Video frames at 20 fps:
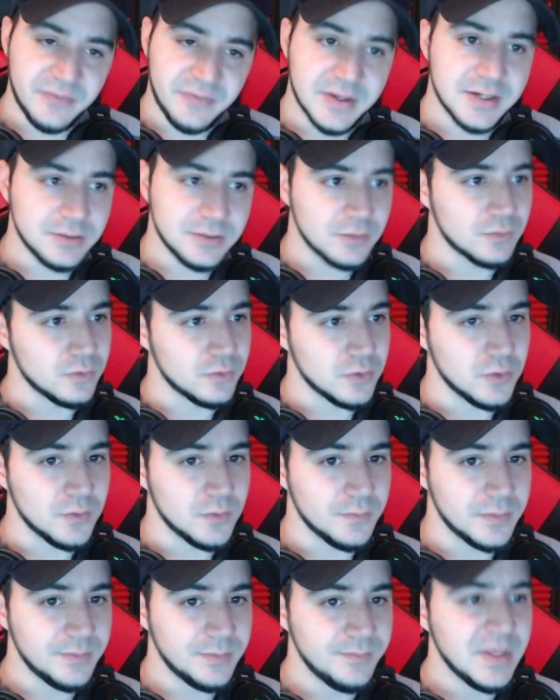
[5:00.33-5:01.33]
in the
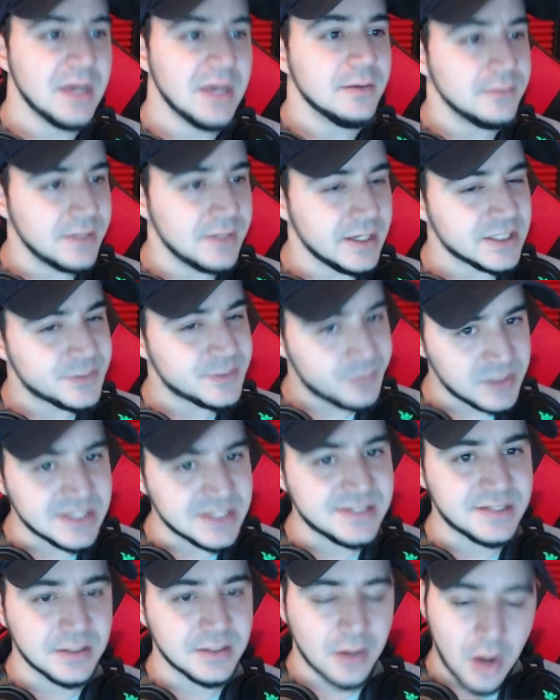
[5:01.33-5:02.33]
room, the
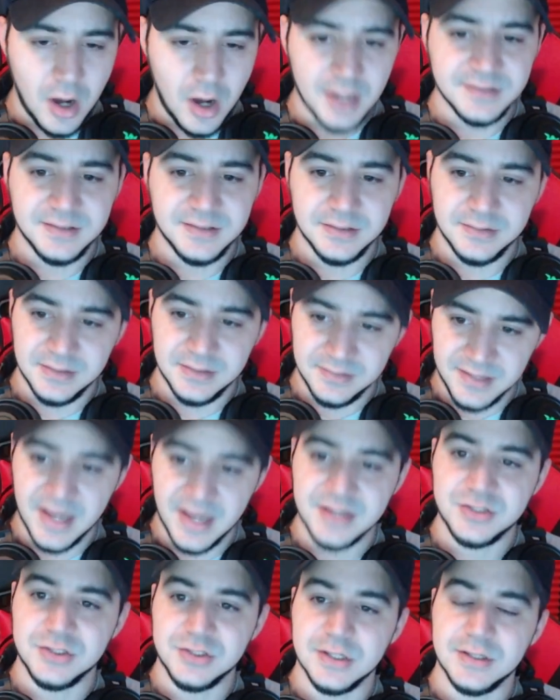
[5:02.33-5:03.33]
explicit content
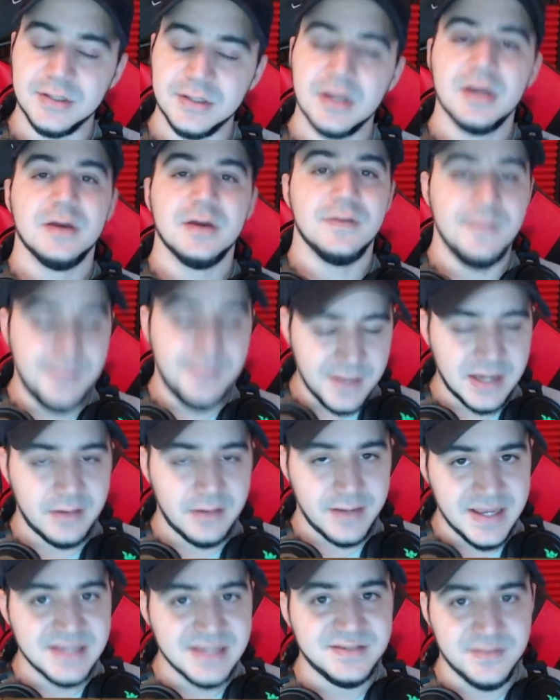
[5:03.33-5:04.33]
detection. There
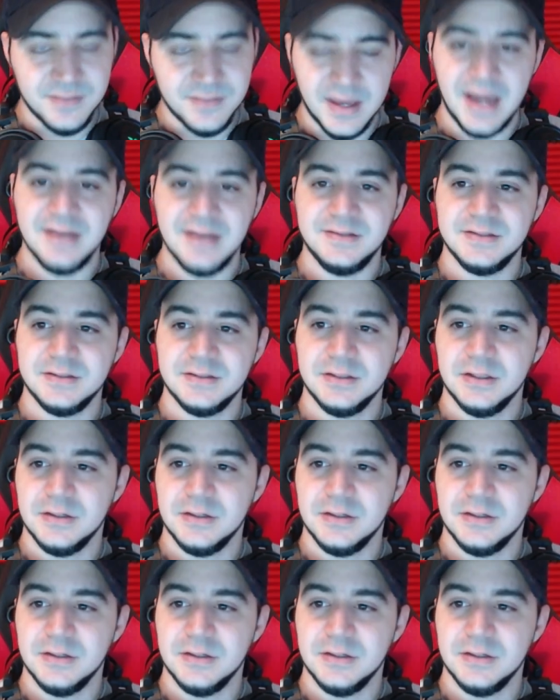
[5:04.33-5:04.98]
is that.